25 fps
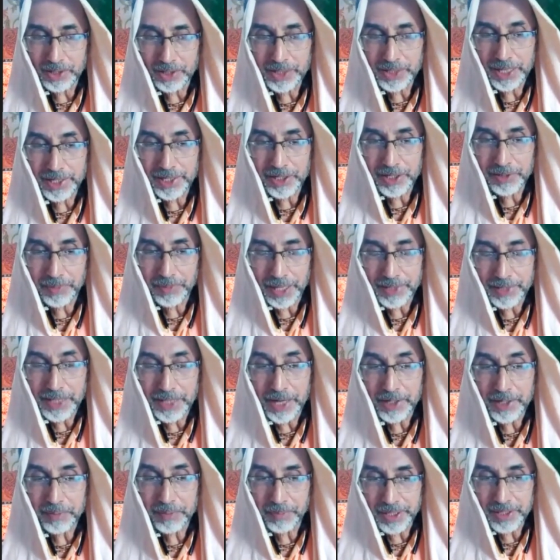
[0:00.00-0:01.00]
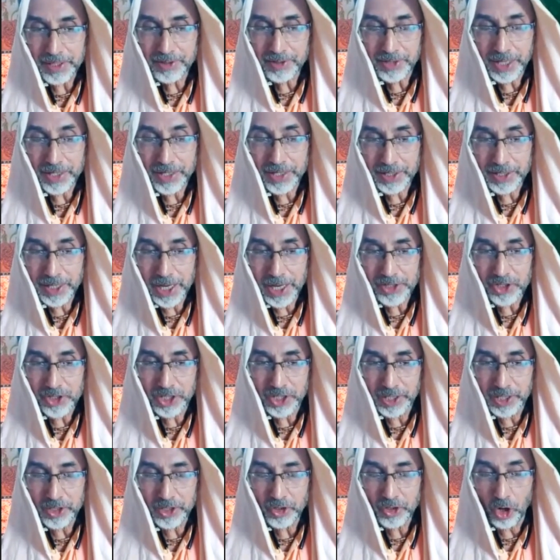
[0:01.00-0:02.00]
That means engaging
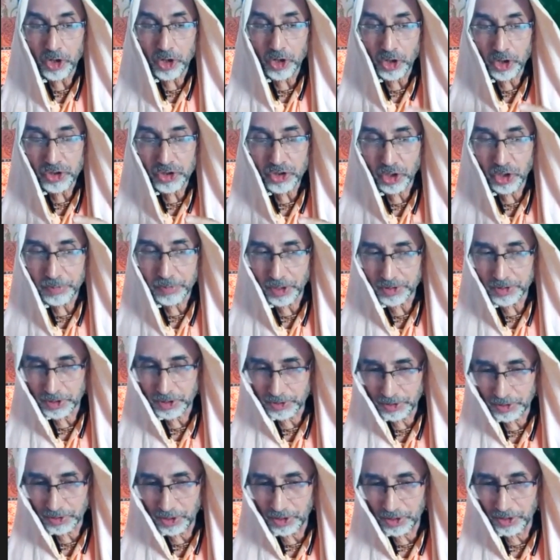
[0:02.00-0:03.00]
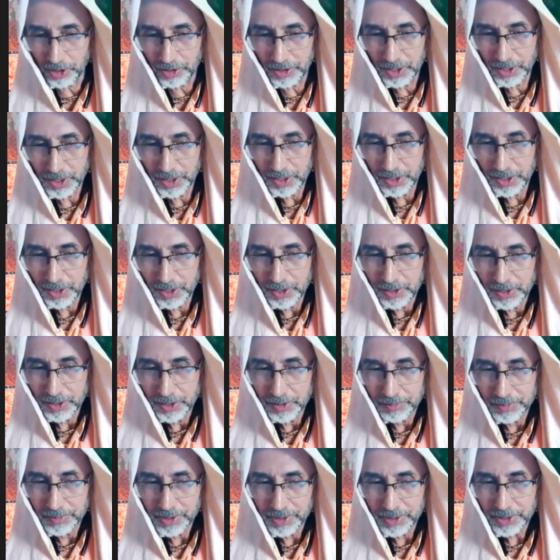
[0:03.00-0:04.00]
in ananya bhajana,
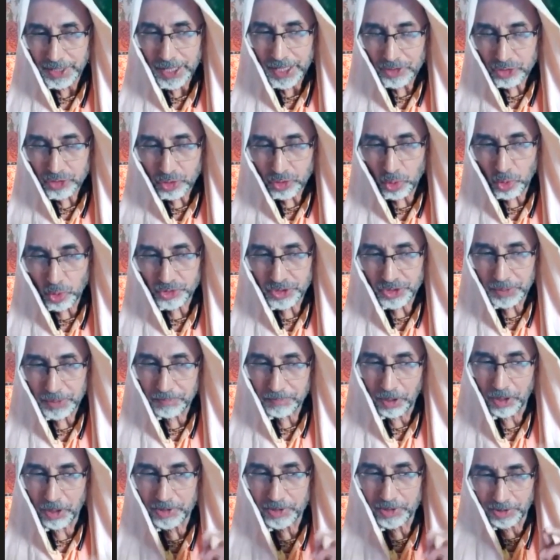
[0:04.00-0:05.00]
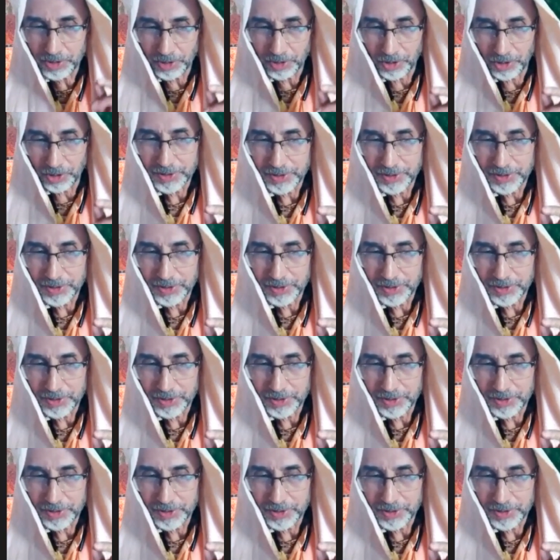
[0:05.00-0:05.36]
means exclusive bhajana.